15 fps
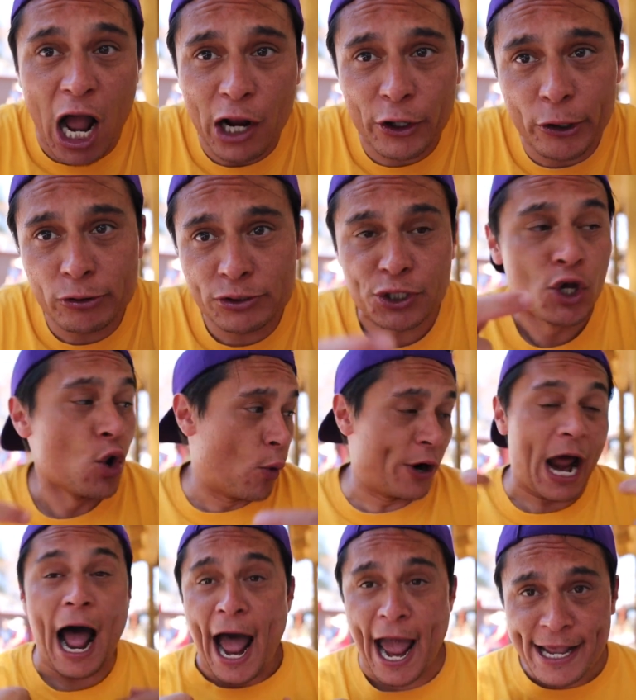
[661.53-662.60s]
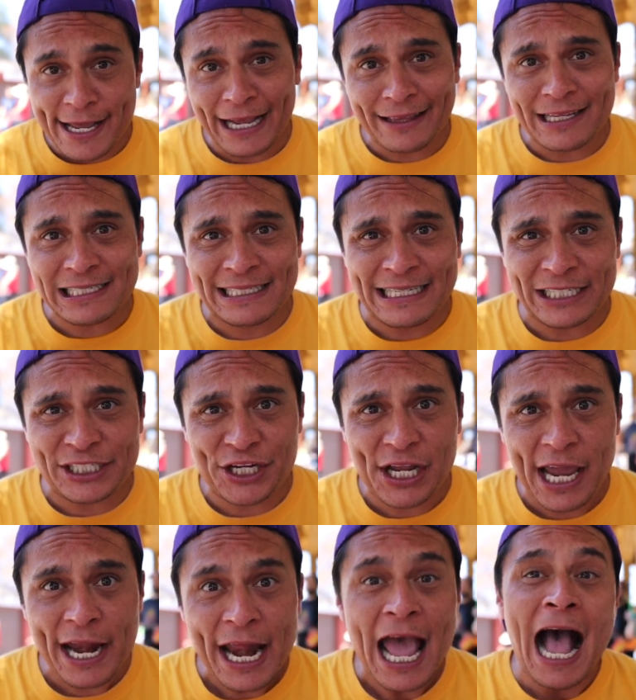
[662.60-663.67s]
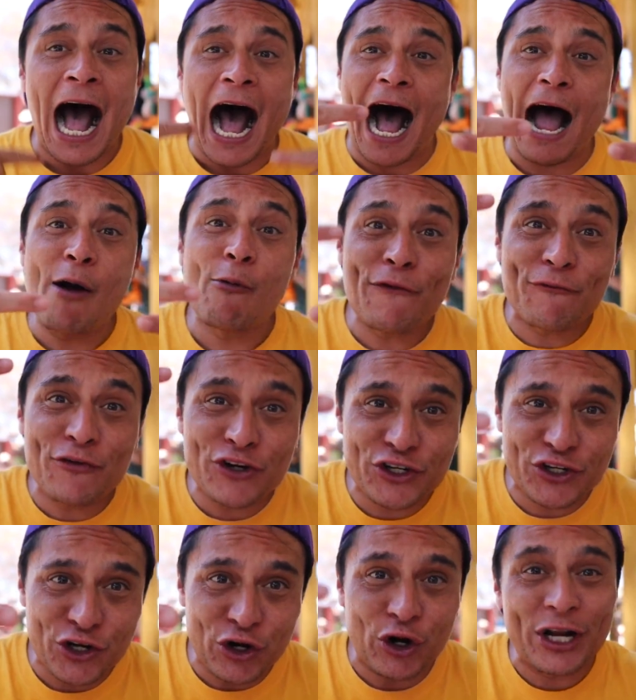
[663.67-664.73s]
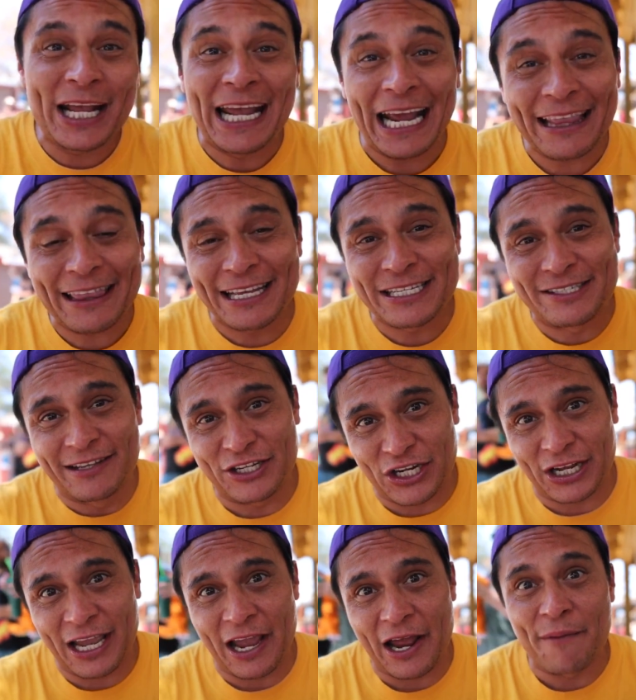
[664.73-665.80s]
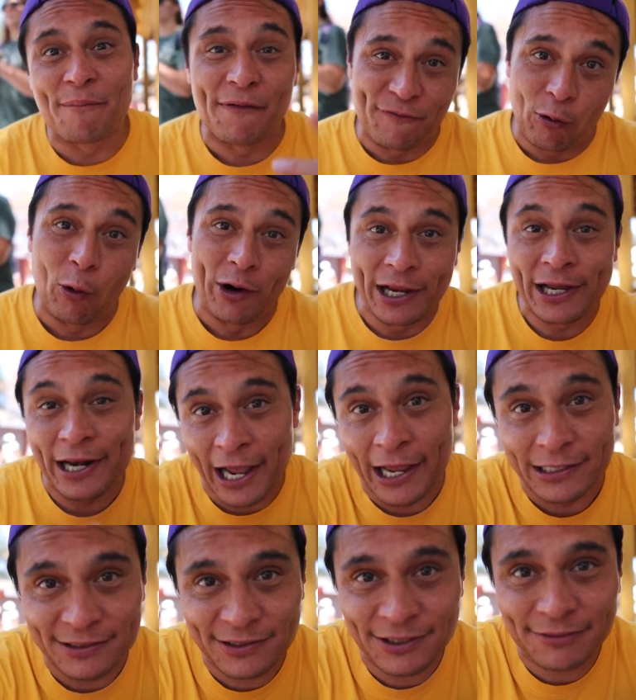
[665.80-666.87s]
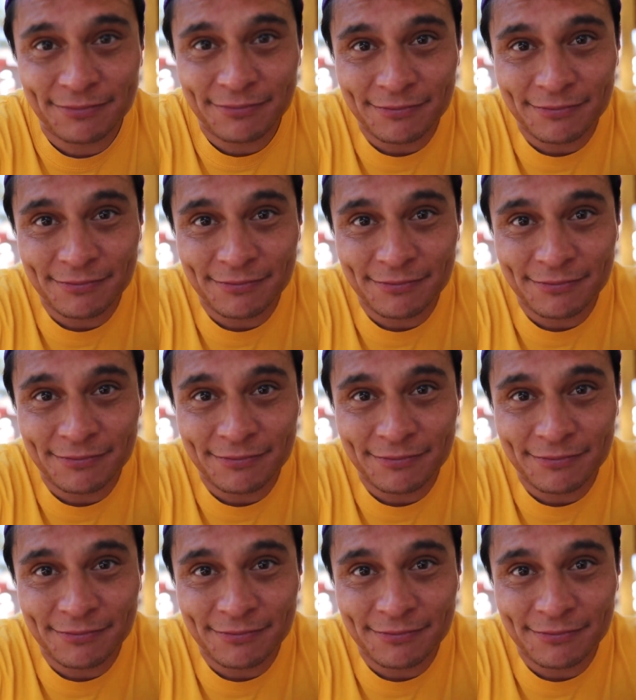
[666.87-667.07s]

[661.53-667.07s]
tacos. Would I get this dish again? I would for sure get this dish again before it ends.